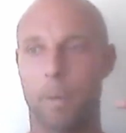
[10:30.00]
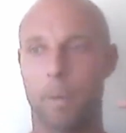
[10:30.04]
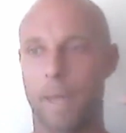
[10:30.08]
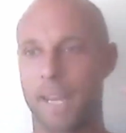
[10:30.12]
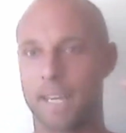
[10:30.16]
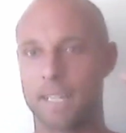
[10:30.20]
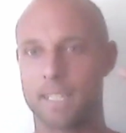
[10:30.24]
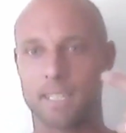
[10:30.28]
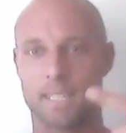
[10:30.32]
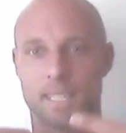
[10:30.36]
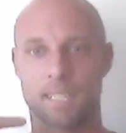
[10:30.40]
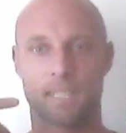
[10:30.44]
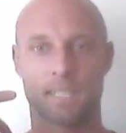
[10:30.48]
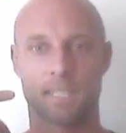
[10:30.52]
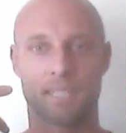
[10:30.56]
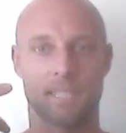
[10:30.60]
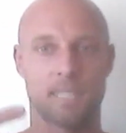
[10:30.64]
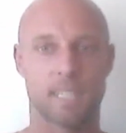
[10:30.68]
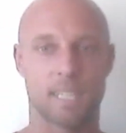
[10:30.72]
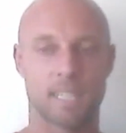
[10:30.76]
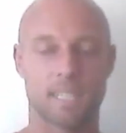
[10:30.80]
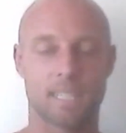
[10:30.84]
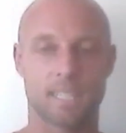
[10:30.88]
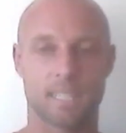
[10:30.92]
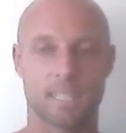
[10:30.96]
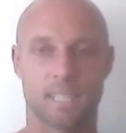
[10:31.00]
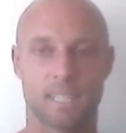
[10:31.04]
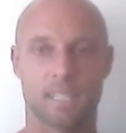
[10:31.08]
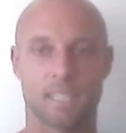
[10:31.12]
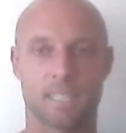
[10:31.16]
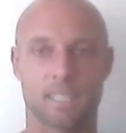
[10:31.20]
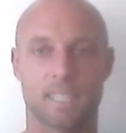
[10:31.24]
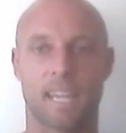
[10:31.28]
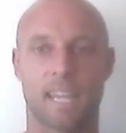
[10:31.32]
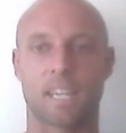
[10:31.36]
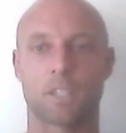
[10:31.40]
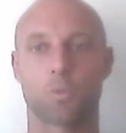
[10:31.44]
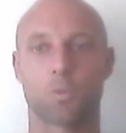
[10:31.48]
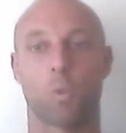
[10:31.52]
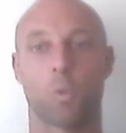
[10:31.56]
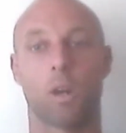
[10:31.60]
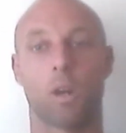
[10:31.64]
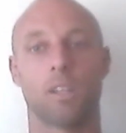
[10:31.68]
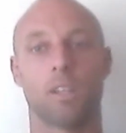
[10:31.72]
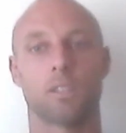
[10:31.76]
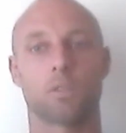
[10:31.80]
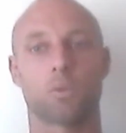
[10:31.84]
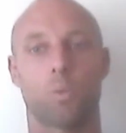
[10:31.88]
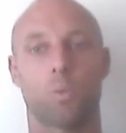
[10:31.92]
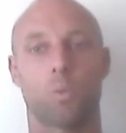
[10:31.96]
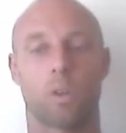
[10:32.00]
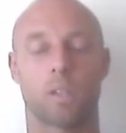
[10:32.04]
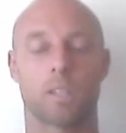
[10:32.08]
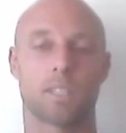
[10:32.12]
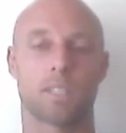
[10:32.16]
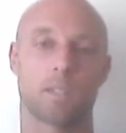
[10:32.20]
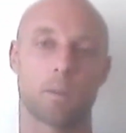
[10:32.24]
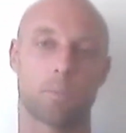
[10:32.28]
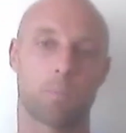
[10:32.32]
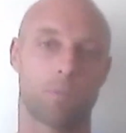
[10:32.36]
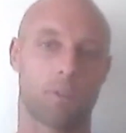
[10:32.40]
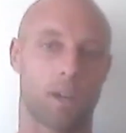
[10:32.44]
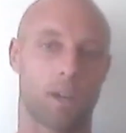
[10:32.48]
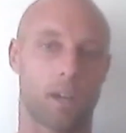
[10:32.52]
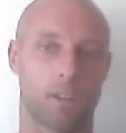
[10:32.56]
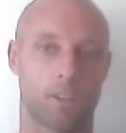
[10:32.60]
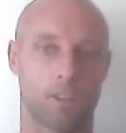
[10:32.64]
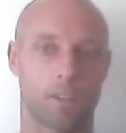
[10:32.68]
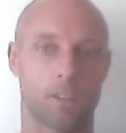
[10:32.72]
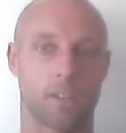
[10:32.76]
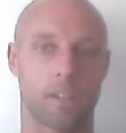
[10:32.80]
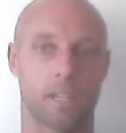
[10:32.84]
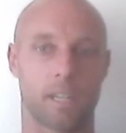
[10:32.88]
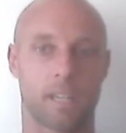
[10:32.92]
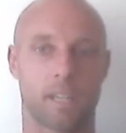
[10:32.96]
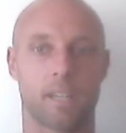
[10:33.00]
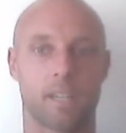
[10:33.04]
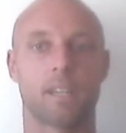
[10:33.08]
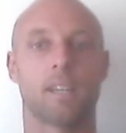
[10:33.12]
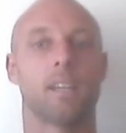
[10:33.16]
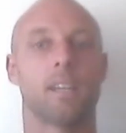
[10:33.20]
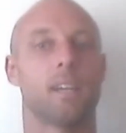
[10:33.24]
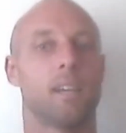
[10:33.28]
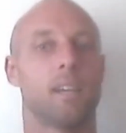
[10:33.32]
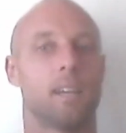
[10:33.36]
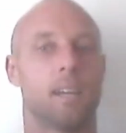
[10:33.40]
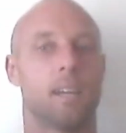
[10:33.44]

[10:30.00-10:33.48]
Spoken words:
paces, distance, as well as what is a priority.